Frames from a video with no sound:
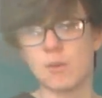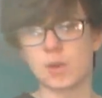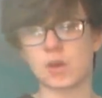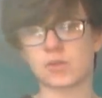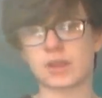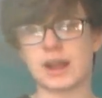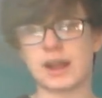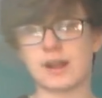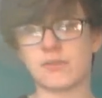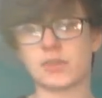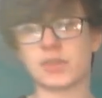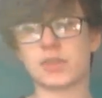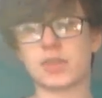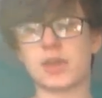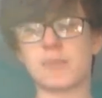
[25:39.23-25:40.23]
We also have
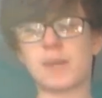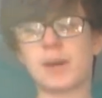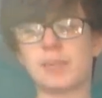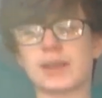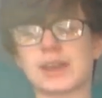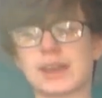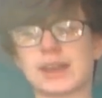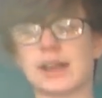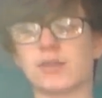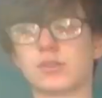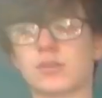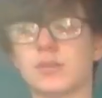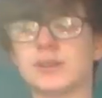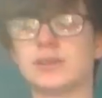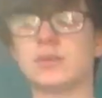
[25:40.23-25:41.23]
the Public Accounts
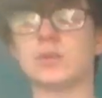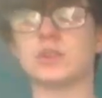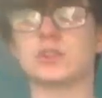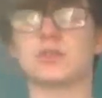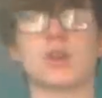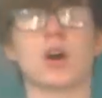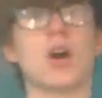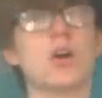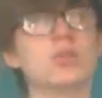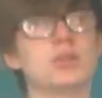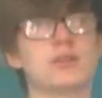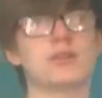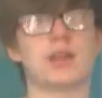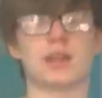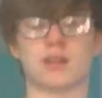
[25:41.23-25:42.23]
Committee, which is the
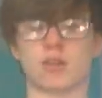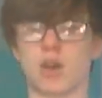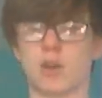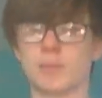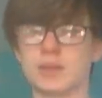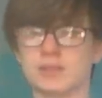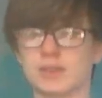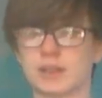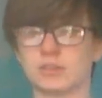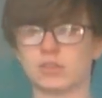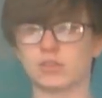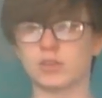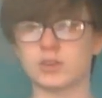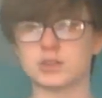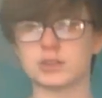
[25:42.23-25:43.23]
oldest in the Commons and
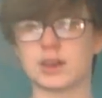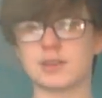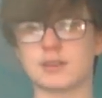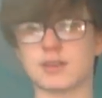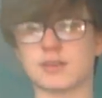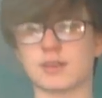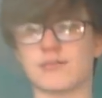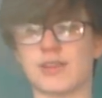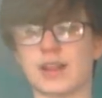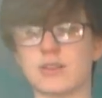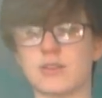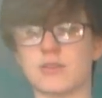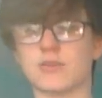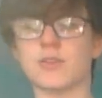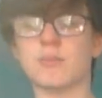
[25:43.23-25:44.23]
scrutinises
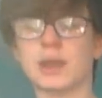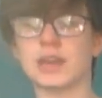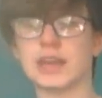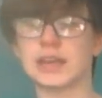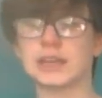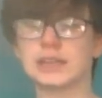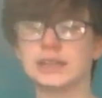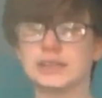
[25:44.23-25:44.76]
value for money.